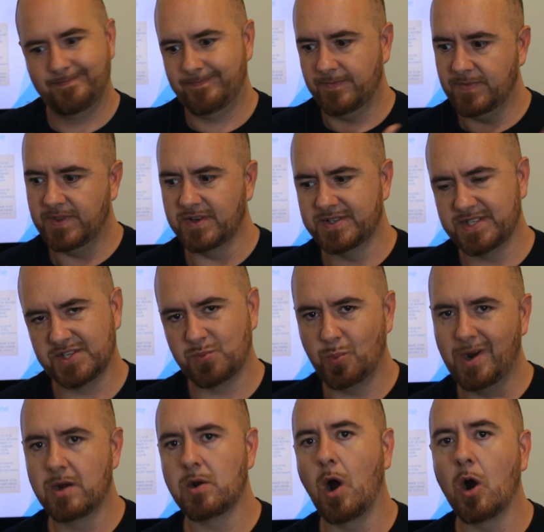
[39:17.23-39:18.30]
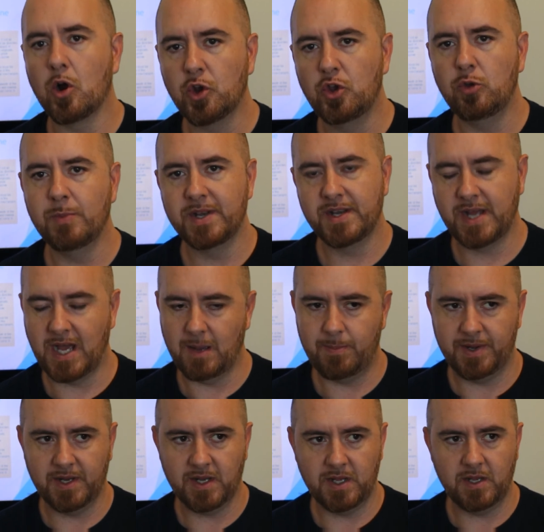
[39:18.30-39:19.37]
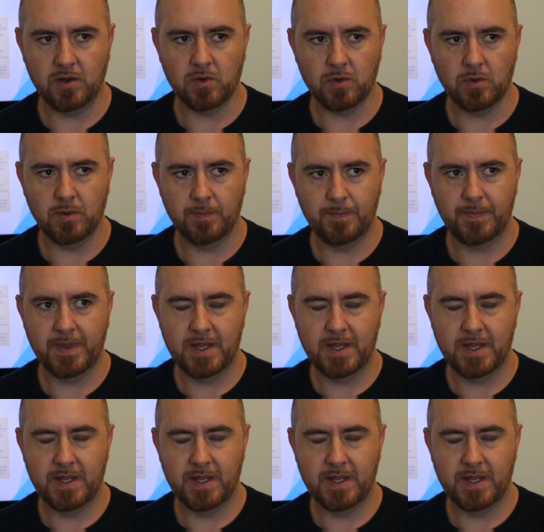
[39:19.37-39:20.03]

there's this weird argument happening here.